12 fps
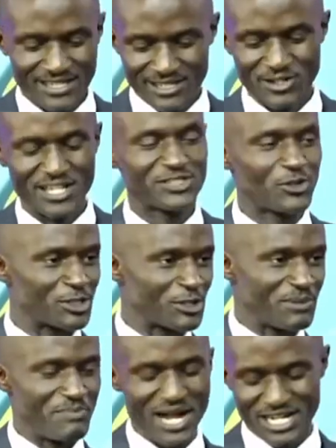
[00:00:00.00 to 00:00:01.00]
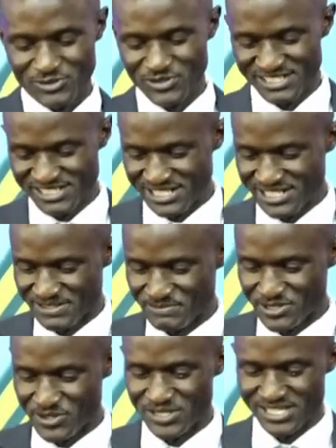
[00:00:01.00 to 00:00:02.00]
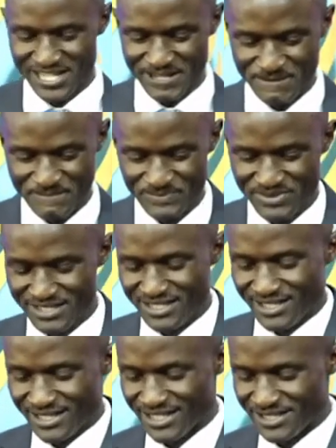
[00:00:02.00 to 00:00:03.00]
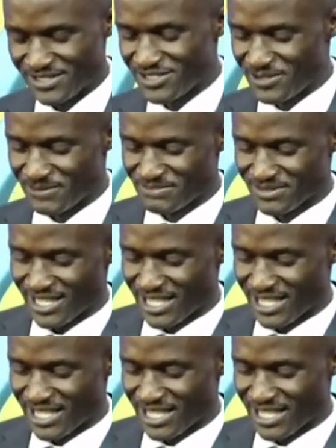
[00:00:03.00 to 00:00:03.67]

You know, it's good to be back to the city because, you know,